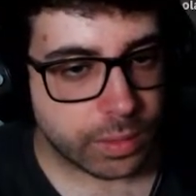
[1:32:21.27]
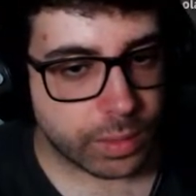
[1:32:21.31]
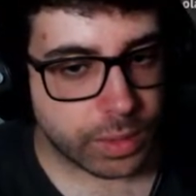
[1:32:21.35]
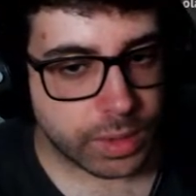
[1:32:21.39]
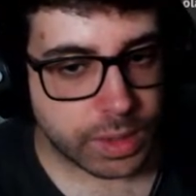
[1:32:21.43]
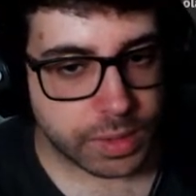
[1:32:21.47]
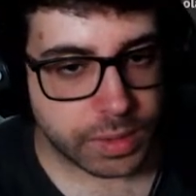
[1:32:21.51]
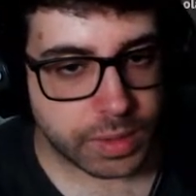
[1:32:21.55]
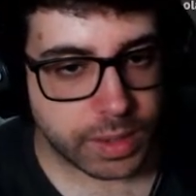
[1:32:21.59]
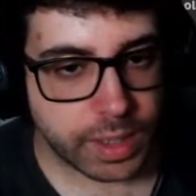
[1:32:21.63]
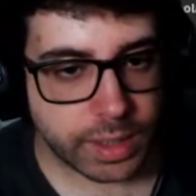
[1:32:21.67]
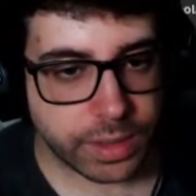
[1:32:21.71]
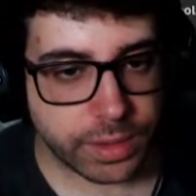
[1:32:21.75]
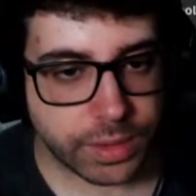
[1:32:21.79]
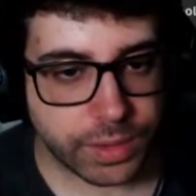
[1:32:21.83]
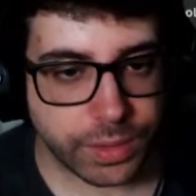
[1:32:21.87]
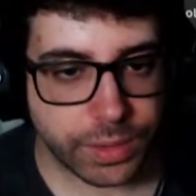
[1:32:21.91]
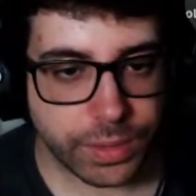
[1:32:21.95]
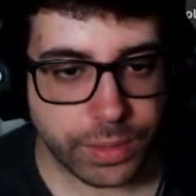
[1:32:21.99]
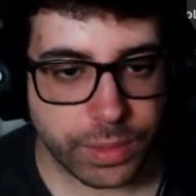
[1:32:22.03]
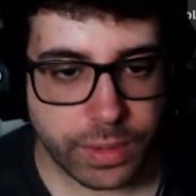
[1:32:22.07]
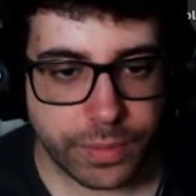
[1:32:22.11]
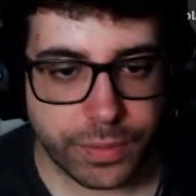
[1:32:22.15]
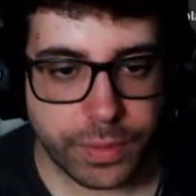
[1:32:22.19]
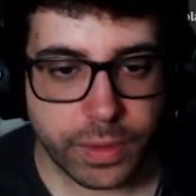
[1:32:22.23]
What does that
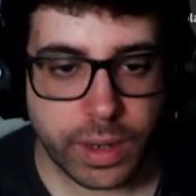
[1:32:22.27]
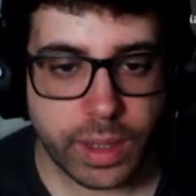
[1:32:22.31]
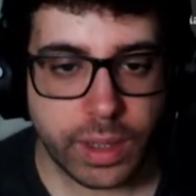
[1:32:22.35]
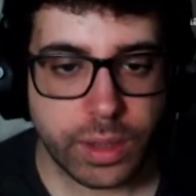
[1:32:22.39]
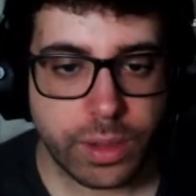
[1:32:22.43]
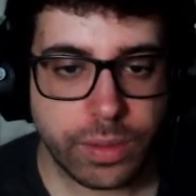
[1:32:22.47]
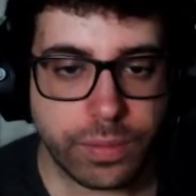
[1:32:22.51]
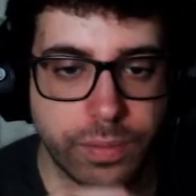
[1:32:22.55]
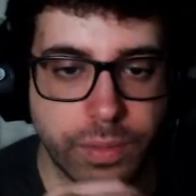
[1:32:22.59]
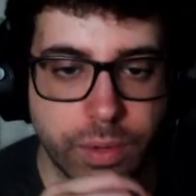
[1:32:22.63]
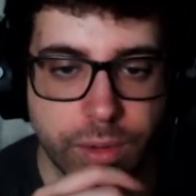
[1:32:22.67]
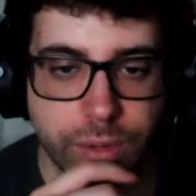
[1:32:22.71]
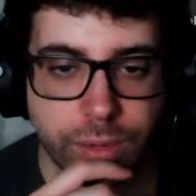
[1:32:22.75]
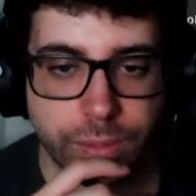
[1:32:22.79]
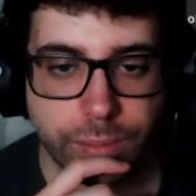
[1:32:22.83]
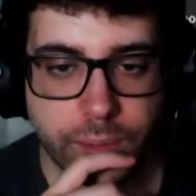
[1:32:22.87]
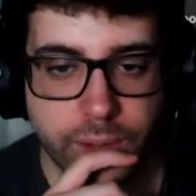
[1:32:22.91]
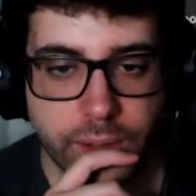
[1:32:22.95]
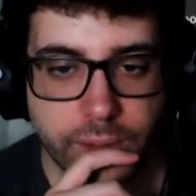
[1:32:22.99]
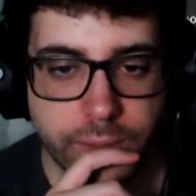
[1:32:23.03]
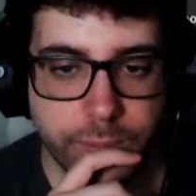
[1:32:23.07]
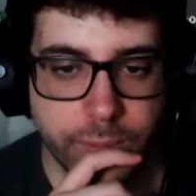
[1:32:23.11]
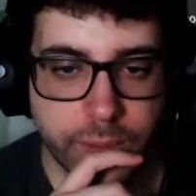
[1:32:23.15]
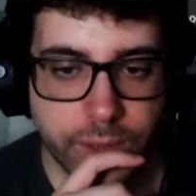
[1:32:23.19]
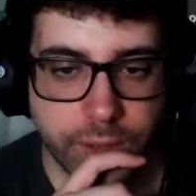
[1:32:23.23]
do? Different engine version
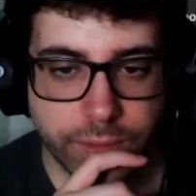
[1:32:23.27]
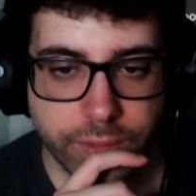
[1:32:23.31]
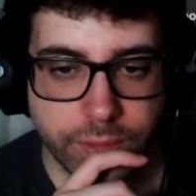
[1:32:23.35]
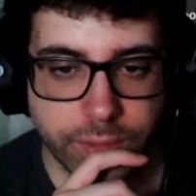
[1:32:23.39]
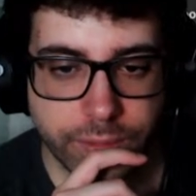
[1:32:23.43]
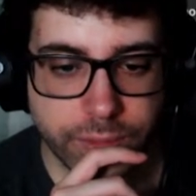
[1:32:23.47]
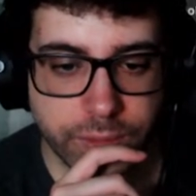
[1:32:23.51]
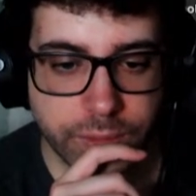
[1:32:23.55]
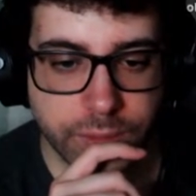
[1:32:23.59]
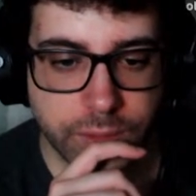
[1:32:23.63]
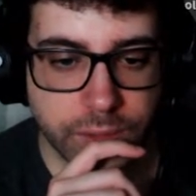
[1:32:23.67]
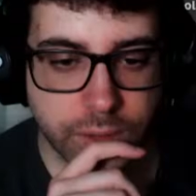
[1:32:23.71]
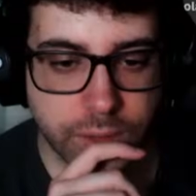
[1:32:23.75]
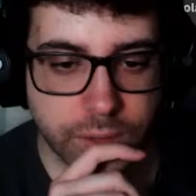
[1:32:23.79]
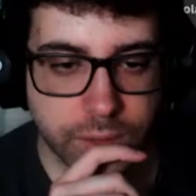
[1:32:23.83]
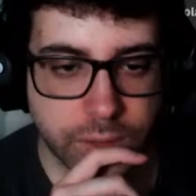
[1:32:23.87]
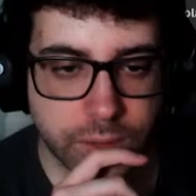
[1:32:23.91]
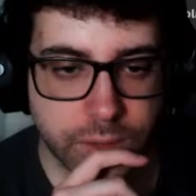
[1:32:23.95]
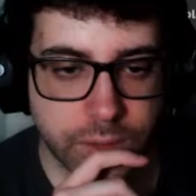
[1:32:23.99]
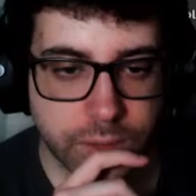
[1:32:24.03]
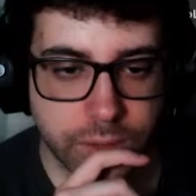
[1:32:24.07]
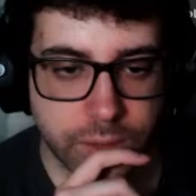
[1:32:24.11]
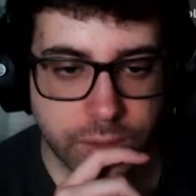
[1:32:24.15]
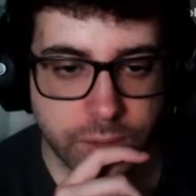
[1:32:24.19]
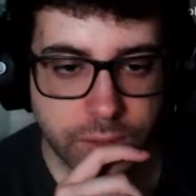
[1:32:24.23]
may have minor
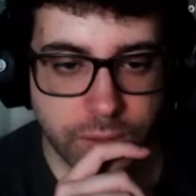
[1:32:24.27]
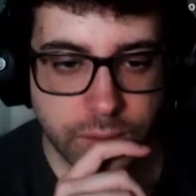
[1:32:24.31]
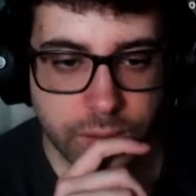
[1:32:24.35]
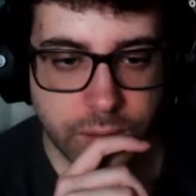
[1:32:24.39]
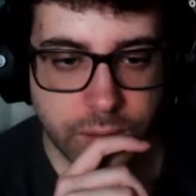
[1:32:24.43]
differences.